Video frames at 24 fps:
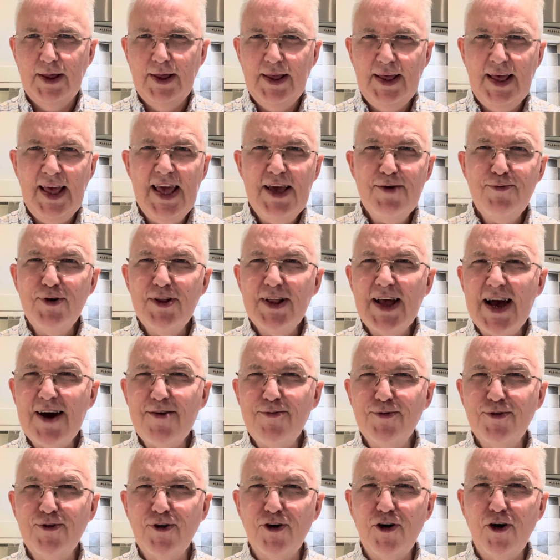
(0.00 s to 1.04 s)
Even
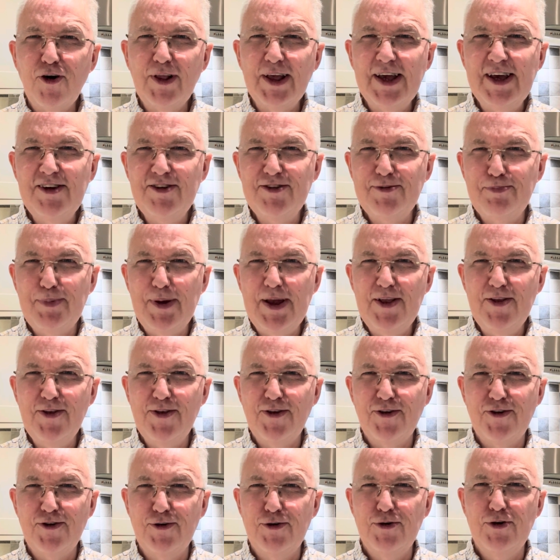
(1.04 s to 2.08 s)
after all he's been
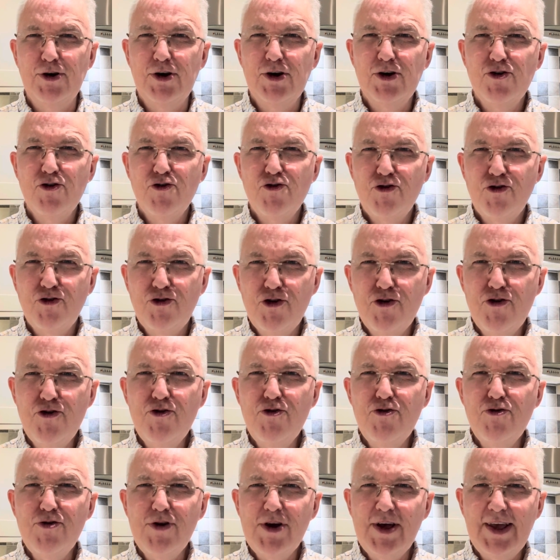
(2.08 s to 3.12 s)
through,
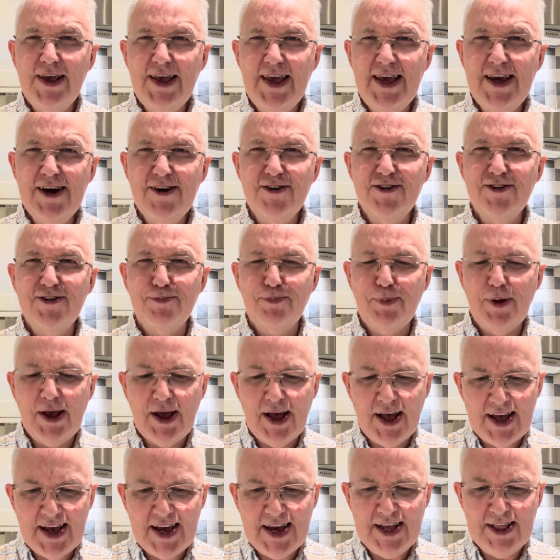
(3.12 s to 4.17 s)
2 years
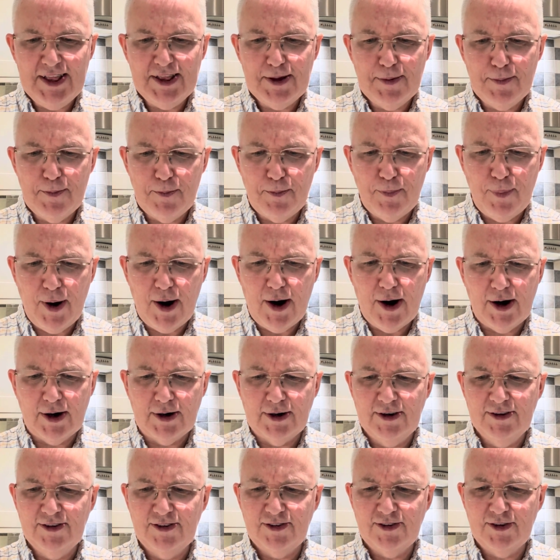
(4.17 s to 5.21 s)
behind
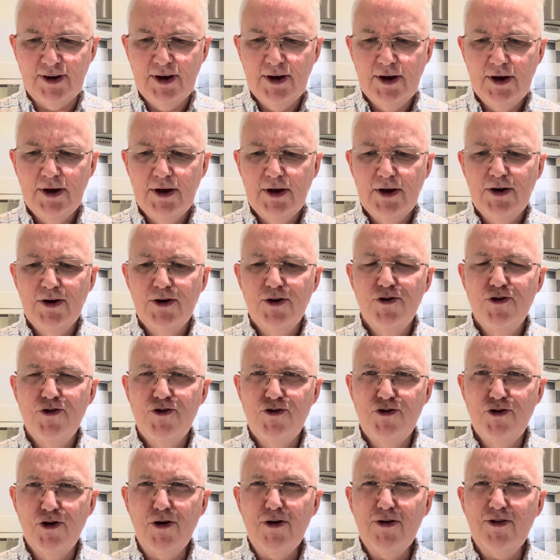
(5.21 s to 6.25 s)
bars,
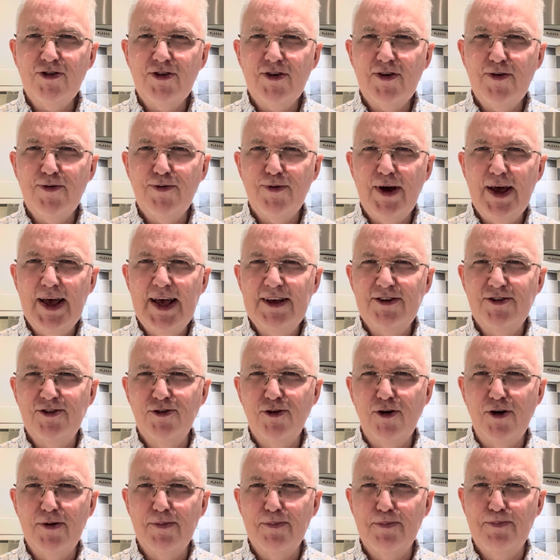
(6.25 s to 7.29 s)
Joseph is
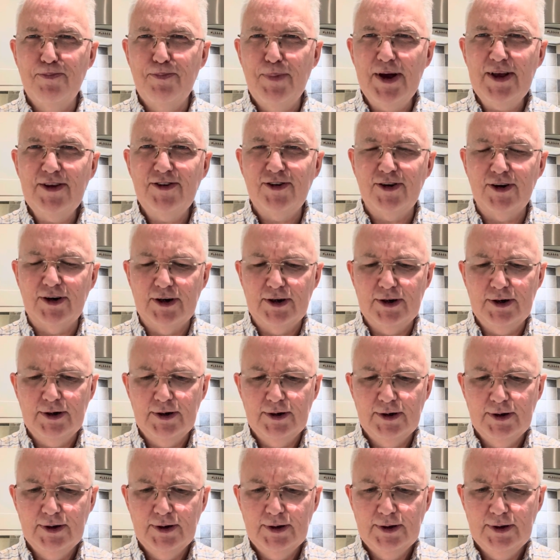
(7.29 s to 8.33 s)
not bitter,
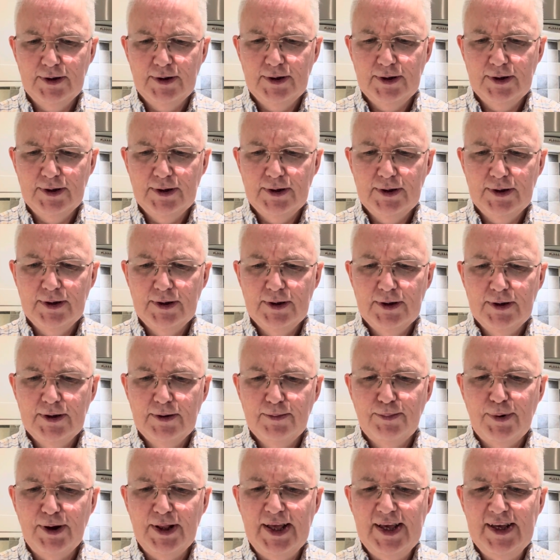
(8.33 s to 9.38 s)

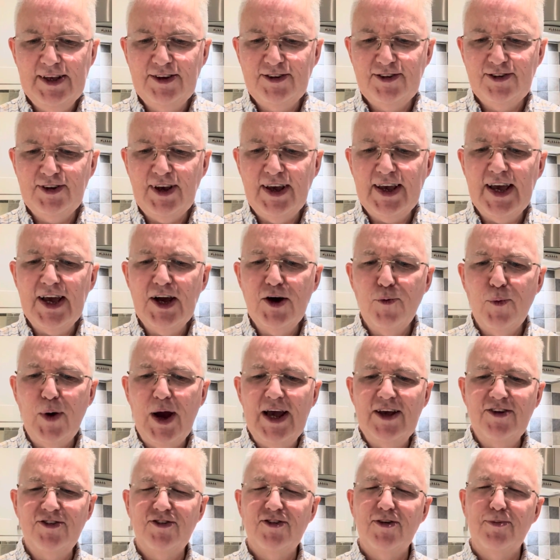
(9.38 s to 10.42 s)
but he's seeking
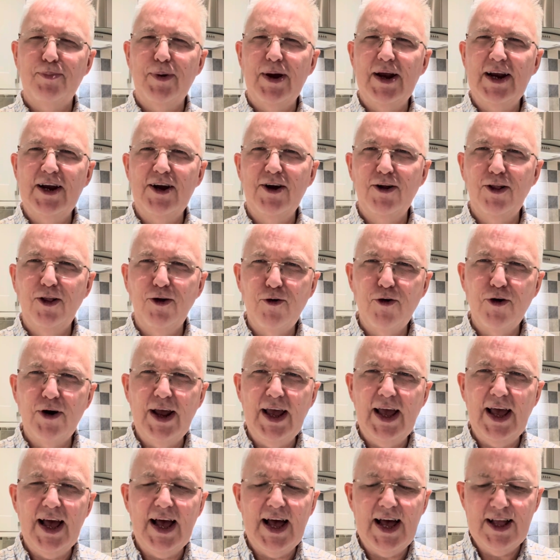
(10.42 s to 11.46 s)
ways to bring
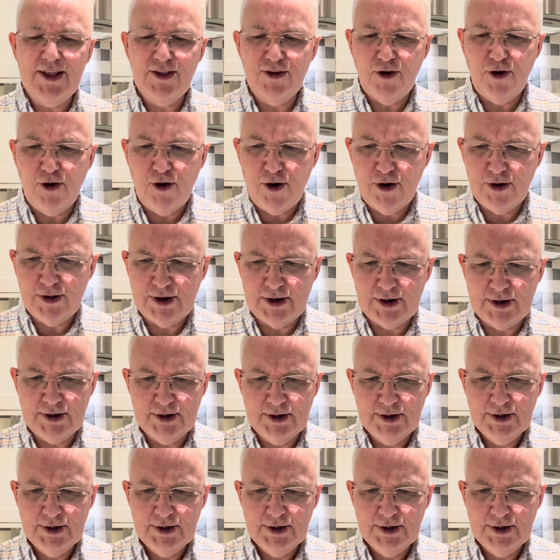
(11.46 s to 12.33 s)
glory and honor